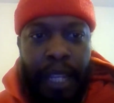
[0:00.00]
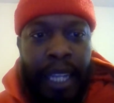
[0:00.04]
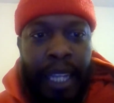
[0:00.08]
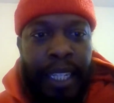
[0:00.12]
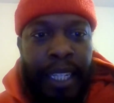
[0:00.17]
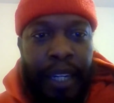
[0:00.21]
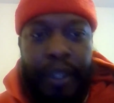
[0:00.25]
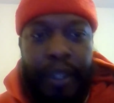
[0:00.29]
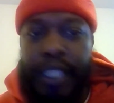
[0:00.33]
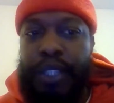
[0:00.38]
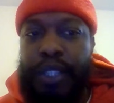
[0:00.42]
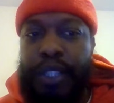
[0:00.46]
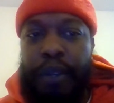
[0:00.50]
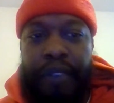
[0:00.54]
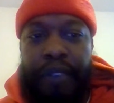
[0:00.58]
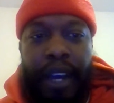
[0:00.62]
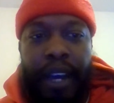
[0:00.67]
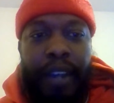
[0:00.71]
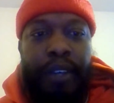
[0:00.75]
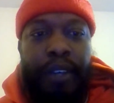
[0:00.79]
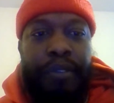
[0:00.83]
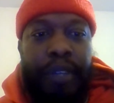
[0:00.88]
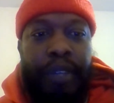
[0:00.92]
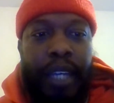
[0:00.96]
There is no
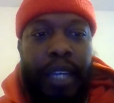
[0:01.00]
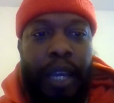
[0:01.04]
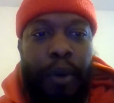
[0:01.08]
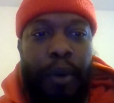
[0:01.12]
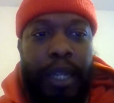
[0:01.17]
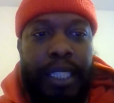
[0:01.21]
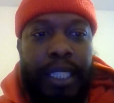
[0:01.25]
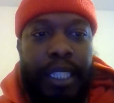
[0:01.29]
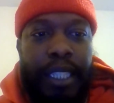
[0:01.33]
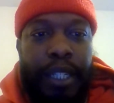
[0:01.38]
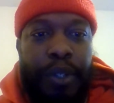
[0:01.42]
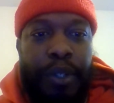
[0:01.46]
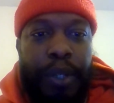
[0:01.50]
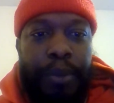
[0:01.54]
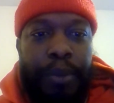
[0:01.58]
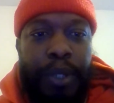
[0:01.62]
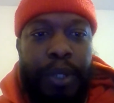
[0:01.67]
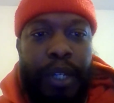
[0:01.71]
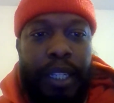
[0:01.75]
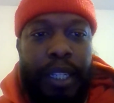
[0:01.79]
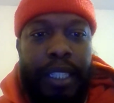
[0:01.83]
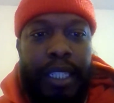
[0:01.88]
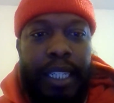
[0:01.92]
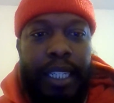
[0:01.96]
value for KYC in crypto
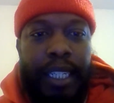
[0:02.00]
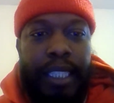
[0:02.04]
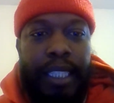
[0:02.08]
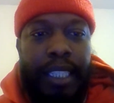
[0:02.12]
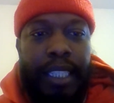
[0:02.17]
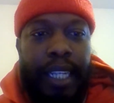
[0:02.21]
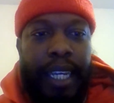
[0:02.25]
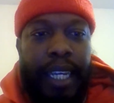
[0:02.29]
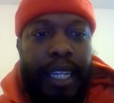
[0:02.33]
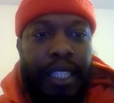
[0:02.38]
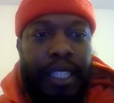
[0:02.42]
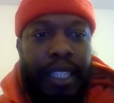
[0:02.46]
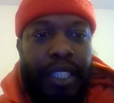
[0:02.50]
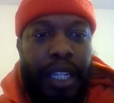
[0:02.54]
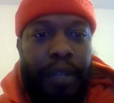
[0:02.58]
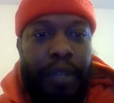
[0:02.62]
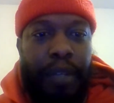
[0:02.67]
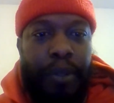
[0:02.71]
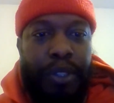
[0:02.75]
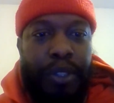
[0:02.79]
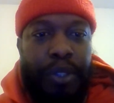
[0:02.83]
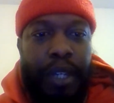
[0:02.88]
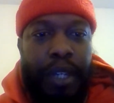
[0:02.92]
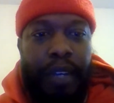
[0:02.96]
other than to handshake
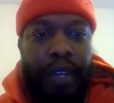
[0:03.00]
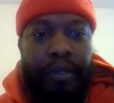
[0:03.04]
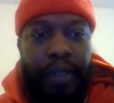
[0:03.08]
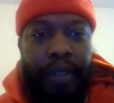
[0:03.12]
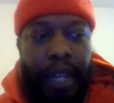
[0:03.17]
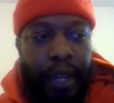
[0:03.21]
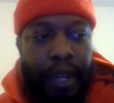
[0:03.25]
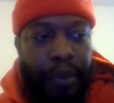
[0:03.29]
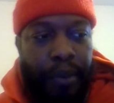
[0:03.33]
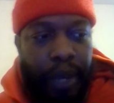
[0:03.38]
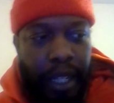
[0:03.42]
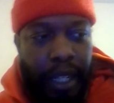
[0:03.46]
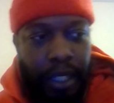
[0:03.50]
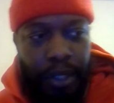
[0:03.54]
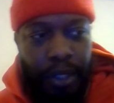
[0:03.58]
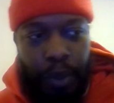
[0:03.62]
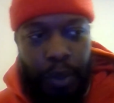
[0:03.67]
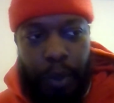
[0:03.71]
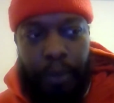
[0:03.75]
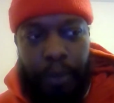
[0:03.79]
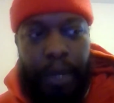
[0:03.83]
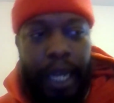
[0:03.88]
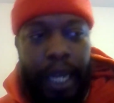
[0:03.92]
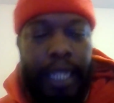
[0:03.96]
with TradFi and
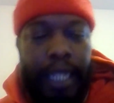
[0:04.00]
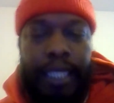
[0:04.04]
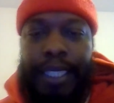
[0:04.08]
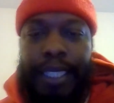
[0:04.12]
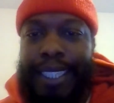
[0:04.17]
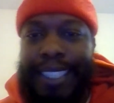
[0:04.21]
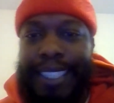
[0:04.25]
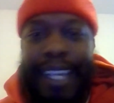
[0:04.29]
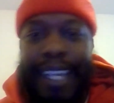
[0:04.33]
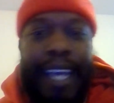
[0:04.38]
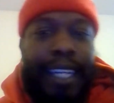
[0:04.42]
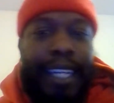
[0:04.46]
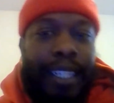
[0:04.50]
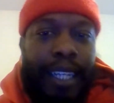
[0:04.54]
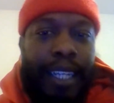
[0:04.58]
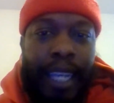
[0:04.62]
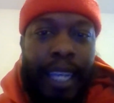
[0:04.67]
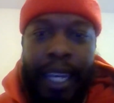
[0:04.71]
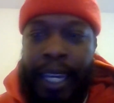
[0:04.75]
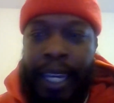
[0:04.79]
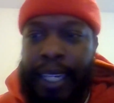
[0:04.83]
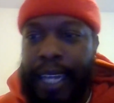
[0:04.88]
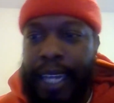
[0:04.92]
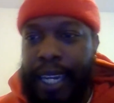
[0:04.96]
regulatory bodies. Exactly.
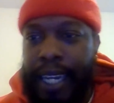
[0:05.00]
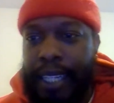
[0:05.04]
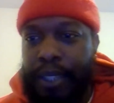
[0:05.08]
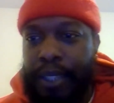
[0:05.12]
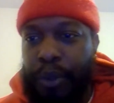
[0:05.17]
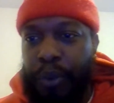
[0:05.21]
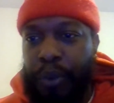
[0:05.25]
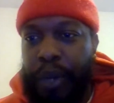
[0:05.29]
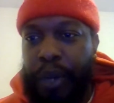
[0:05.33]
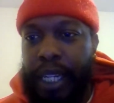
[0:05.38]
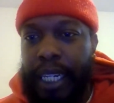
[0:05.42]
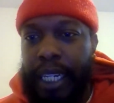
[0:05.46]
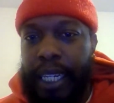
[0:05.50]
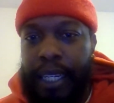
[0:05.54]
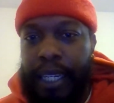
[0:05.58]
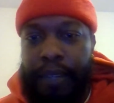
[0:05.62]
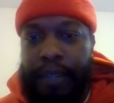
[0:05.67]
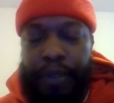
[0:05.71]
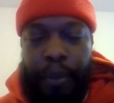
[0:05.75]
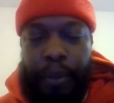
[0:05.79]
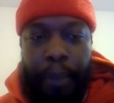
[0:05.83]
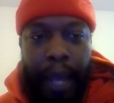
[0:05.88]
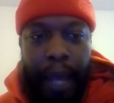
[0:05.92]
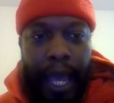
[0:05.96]
That is a relic of
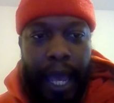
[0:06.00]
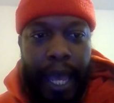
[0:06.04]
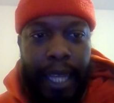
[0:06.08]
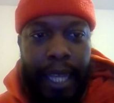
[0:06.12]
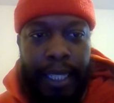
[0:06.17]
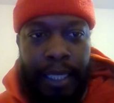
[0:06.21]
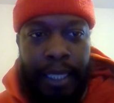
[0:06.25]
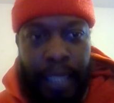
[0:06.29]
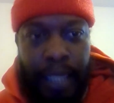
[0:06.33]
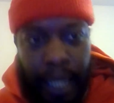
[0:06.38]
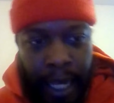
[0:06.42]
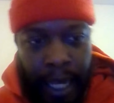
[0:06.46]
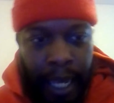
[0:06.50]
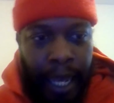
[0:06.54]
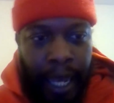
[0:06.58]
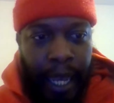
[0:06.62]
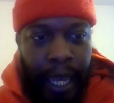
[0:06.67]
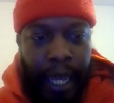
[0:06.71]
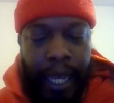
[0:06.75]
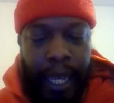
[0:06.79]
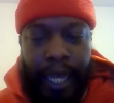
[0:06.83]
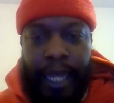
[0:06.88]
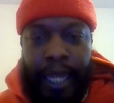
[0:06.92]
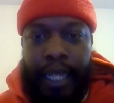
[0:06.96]
the past.
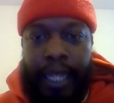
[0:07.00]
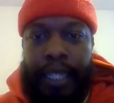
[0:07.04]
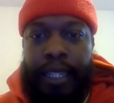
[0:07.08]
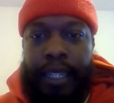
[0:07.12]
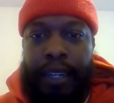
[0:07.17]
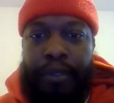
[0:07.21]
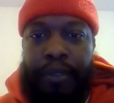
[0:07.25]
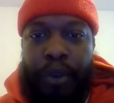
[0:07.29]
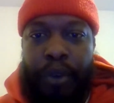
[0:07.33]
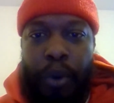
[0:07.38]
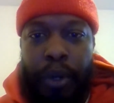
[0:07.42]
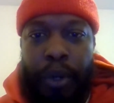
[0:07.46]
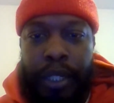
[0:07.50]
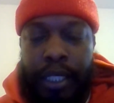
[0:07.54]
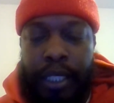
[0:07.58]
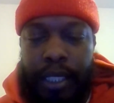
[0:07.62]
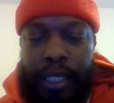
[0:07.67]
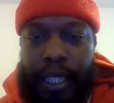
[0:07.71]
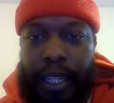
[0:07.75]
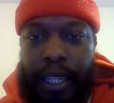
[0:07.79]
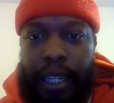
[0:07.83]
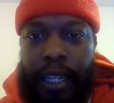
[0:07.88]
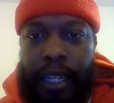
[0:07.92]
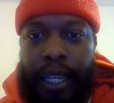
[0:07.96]
And of course,
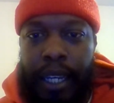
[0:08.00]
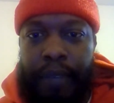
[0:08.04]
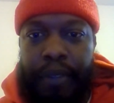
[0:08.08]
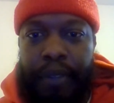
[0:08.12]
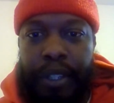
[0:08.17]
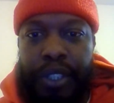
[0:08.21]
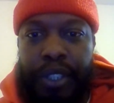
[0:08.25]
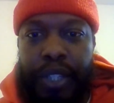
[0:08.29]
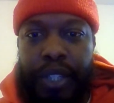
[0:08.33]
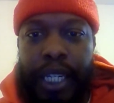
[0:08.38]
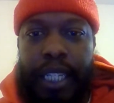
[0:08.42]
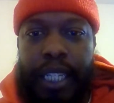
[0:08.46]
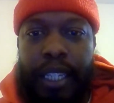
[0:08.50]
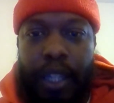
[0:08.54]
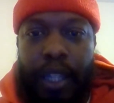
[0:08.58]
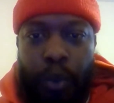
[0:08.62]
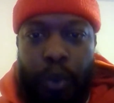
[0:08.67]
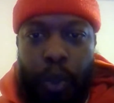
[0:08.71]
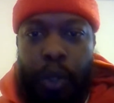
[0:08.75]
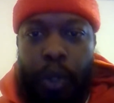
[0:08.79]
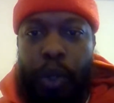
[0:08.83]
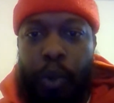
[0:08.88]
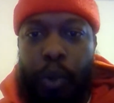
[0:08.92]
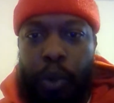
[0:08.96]
if they're trying to
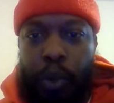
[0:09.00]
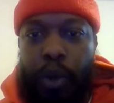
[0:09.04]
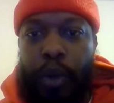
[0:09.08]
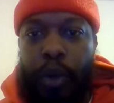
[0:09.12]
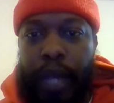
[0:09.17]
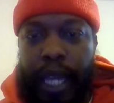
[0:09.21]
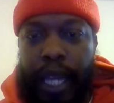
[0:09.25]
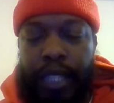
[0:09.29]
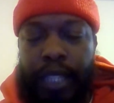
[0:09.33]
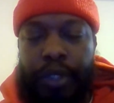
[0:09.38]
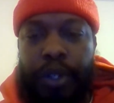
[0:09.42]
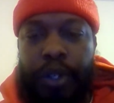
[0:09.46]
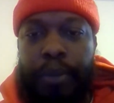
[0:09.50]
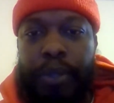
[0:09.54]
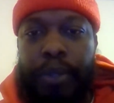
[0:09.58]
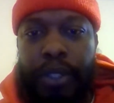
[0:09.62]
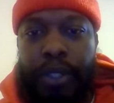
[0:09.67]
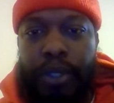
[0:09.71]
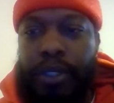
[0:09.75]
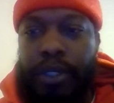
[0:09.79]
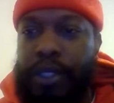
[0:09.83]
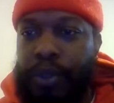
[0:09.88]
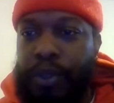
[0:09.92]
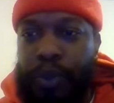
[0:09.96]
quote unquote catch
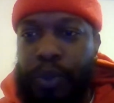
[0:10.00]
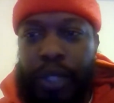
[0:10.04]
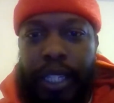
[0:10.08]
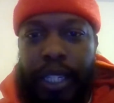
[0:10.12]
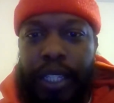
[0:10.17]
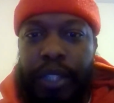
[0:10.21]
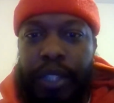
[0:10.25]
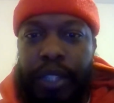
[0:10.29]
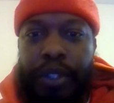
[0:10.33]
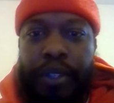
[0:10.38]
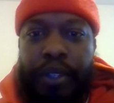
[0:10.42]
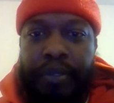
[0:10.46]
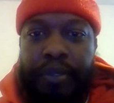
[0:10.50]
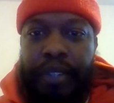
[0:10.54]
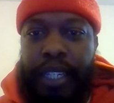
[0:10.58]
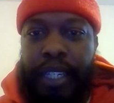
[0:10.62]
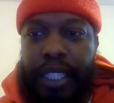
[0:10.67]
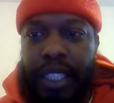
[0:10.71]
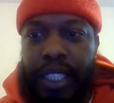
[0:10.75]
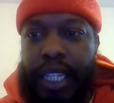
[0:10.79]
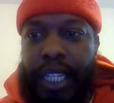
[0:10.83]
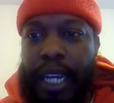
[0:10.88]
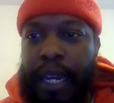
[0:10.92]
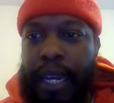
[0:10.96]
criminals, well, then do your fucking
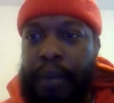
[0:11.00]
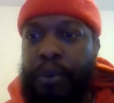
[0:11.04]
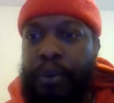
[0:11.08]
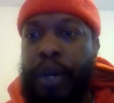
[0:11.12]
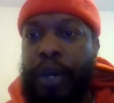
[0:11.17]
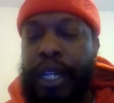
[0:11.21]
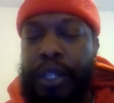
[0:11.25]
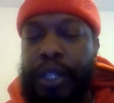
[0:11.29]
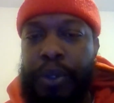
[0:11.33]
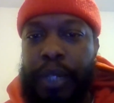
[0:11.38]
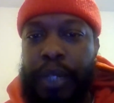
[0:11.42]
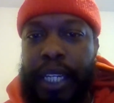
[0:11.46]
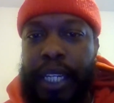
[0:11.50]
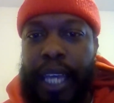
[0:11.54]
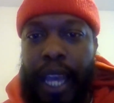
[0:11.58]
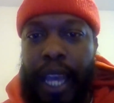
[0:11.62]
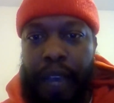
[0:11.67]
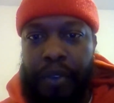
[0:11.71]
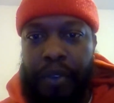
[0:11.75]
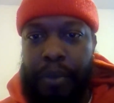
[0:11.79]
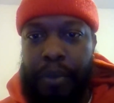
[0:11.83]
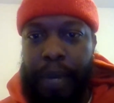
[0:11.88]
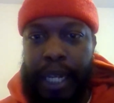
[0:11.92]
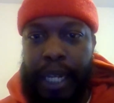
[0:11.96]
job. Why do you need
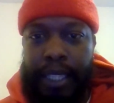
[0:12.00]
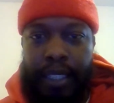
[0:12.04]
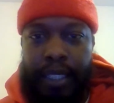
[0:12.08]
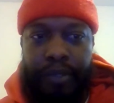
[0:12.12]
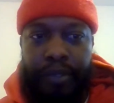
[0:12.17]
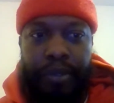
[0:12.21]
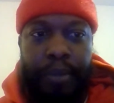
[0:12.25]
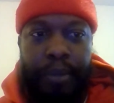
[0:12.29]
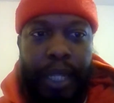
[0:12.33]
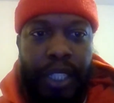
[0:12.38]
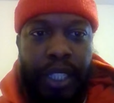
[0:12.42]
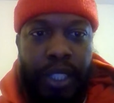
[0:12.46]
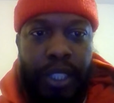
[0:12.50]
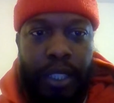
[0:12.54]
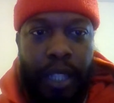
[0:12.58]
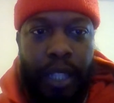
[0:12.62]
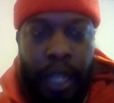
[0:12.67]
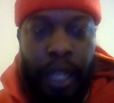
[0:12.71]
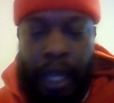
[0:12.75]
everybody's information?